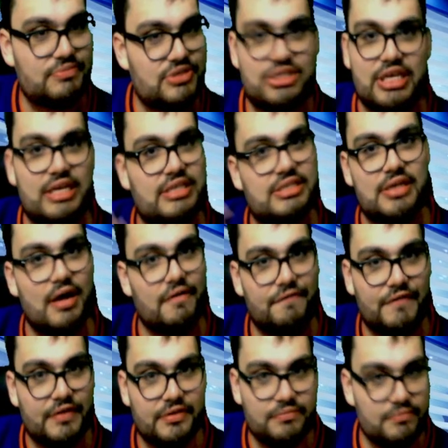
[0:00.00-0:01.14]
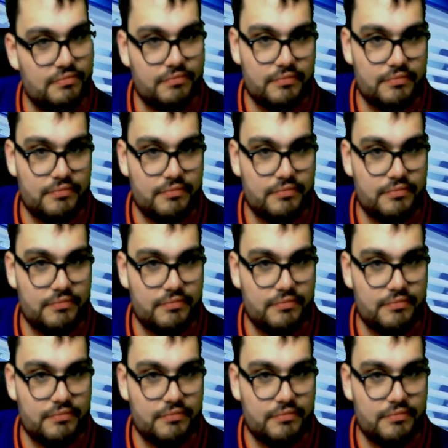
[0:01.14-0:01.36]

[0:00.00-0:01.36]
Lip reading: 6-0